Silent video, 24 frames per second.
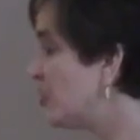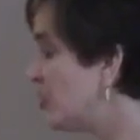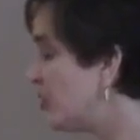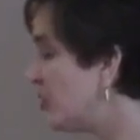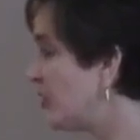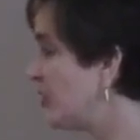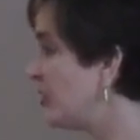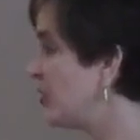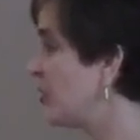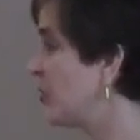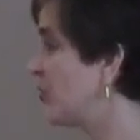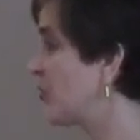
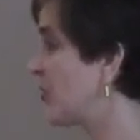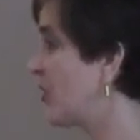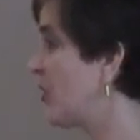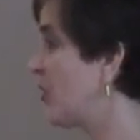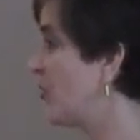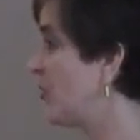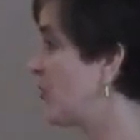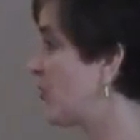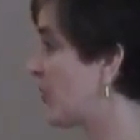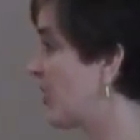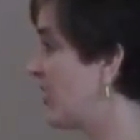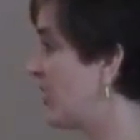couldn't grow
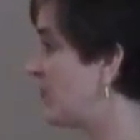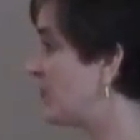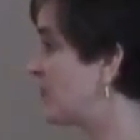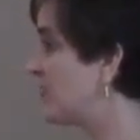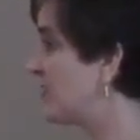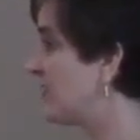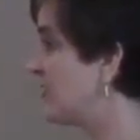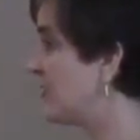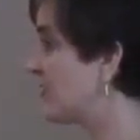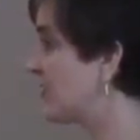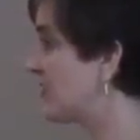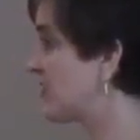
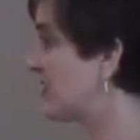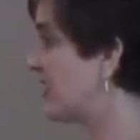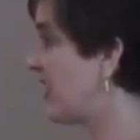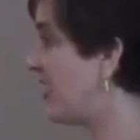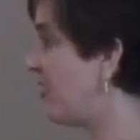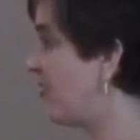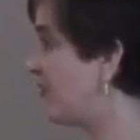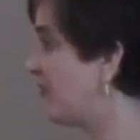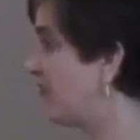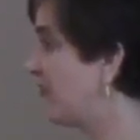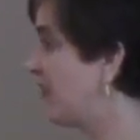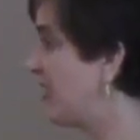grapes
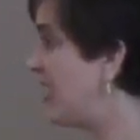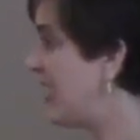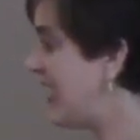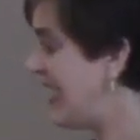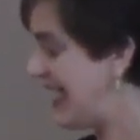yourself.